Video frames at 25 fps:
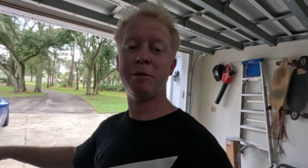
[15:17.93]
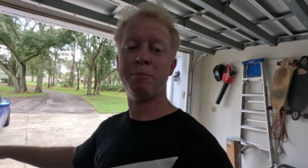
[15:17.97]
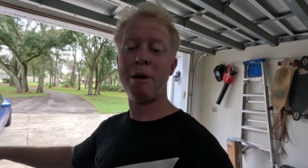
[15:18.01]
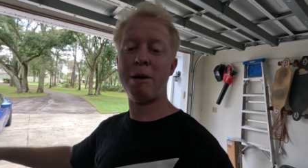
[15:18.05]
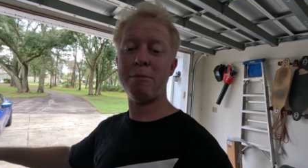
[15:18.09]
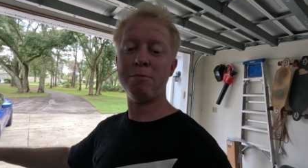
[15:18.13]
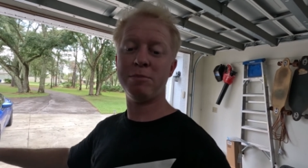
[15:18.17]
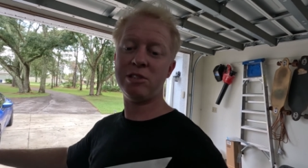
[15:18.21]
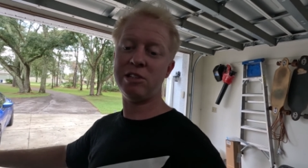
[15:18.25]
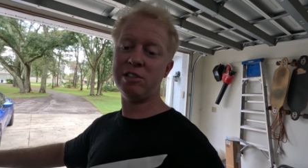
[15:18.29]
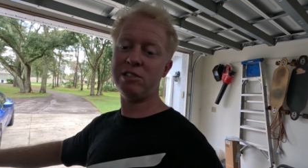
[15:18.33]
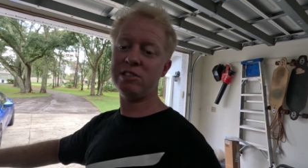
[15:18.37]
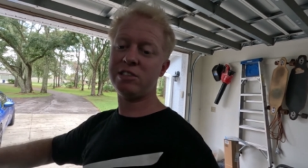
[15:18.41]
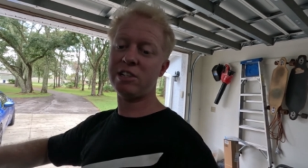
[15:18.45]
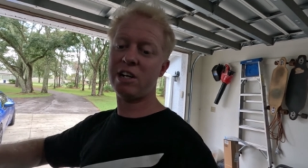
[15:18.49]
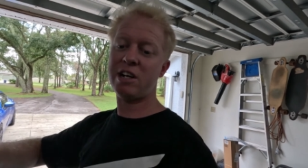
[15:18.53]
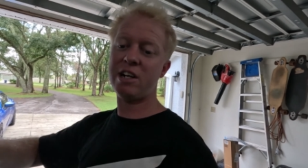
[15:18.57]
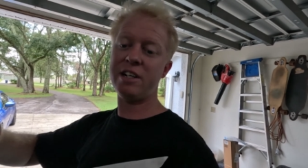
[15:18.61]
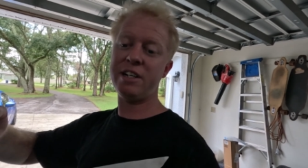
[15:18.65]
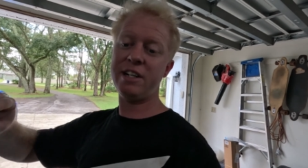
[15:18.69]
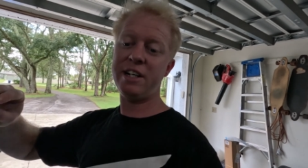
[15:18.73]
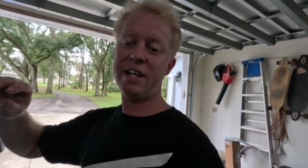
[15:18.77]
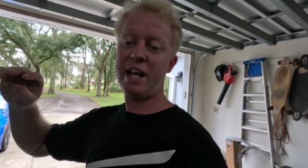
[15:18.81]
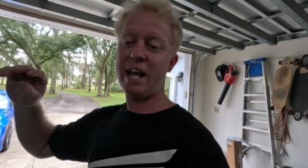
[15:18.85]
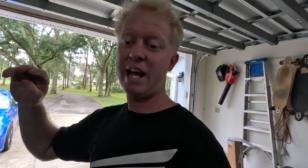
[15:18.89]
the pump turns
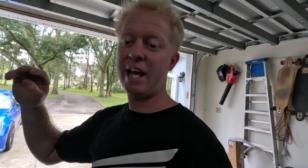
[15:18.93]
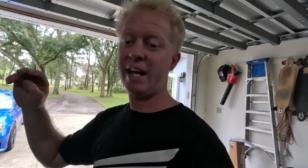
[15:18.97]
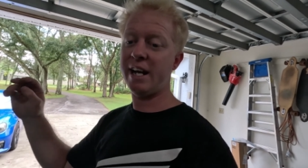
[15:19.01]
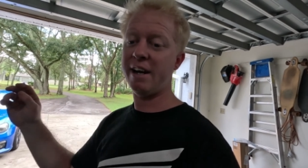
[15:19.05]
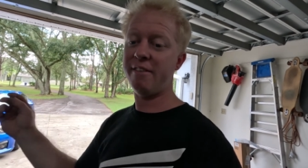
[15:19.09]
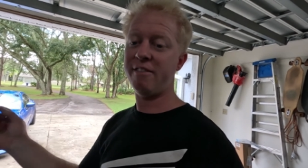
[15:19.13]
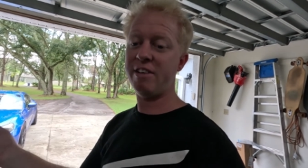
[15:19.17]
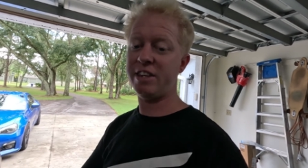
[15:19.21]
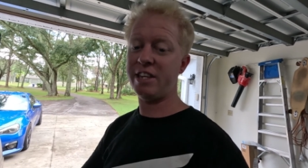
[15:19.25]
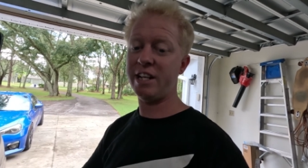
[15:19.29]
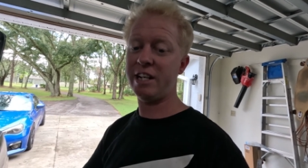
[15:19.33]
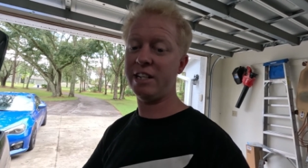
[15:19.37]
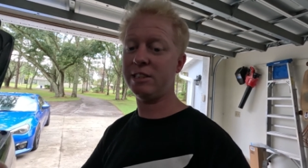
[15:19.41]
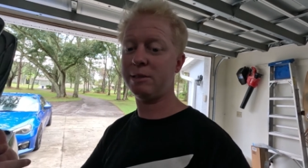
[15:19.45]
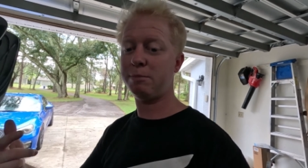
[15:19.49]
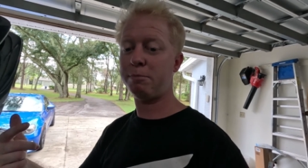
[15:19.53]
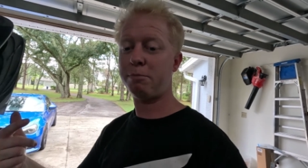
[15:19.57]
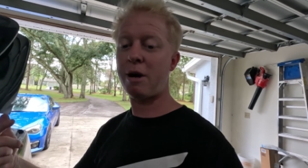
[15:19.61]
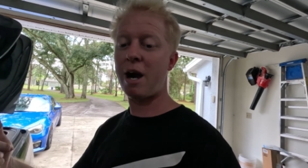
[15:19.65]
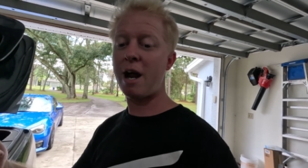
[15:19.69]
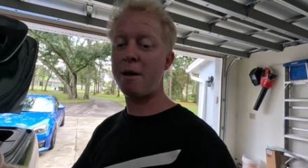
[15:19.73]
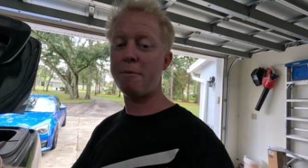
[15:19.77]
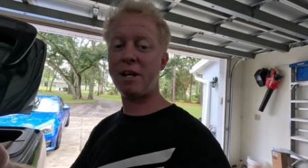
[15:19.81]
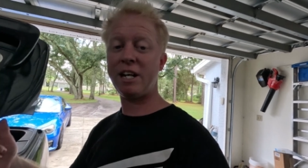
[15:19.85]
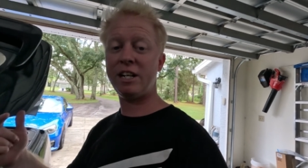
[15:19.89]
on and everything's
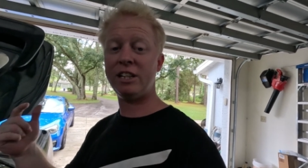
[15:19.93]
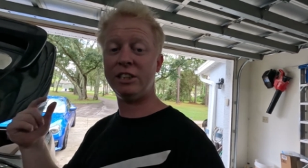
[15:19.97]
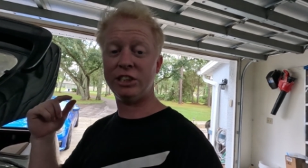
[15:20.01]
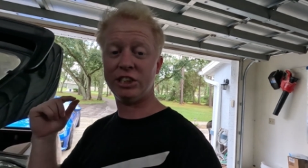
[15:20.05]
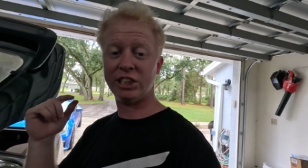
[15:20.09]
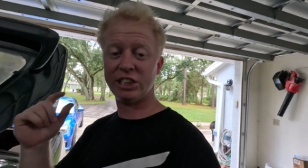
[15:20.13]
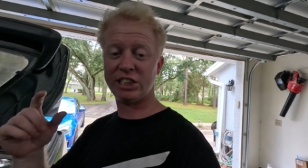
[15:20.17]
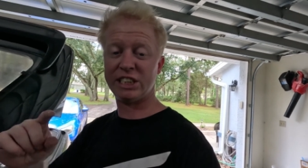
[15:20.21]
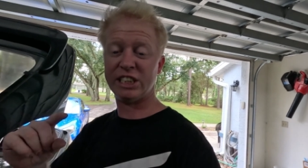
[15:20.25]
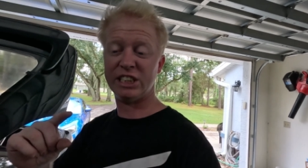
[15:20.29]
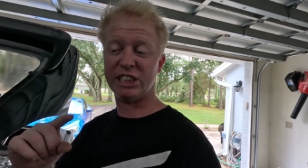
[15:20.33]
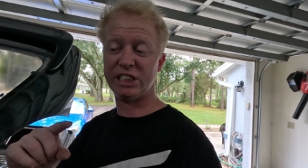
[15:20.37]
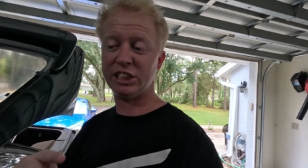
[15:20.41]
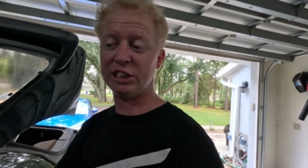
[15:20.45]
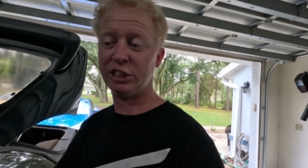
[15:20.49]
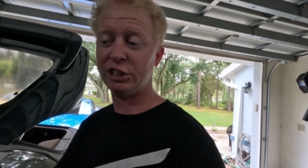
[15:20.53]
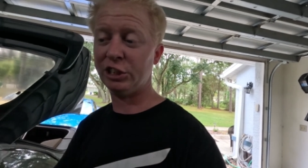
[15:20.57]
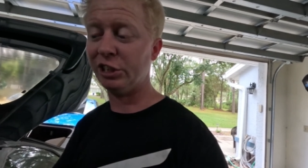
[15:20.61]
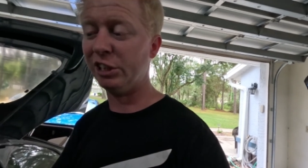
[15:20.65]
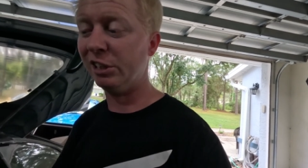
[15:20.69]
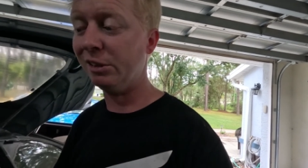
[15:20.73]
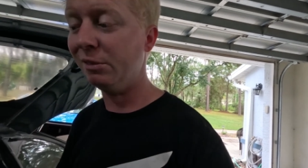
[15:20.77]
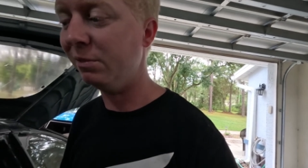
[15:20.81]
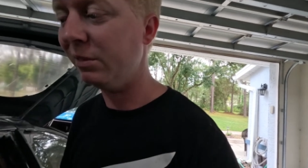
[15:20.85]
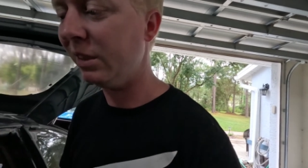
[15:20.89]
priming just as it
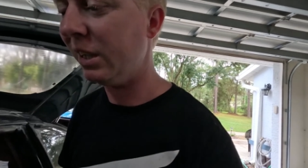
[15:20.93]
should.